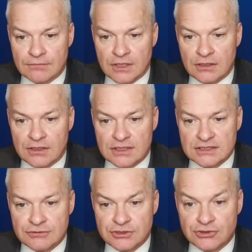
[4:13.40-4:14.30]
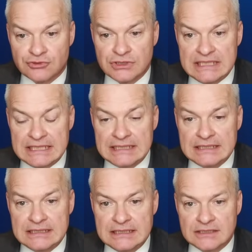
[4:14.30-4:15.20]
But look at this, there are three
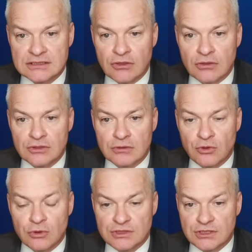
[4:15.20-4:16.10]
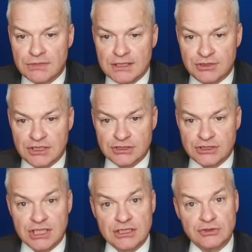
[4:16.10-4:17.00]
E's on the board, so maybe I
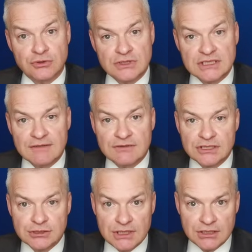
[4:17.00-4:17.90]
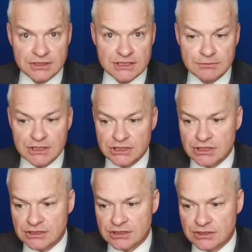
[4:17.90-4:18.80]
should change all seven to increase my
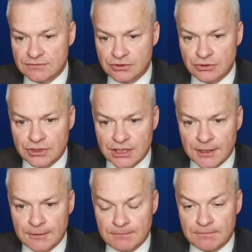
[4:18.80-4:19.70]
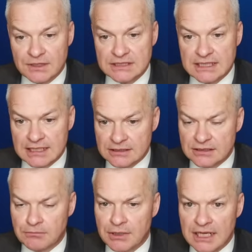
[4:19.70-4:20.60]
chances of drawing the
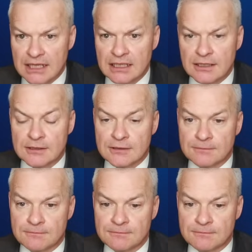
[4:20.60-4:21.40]
second blank.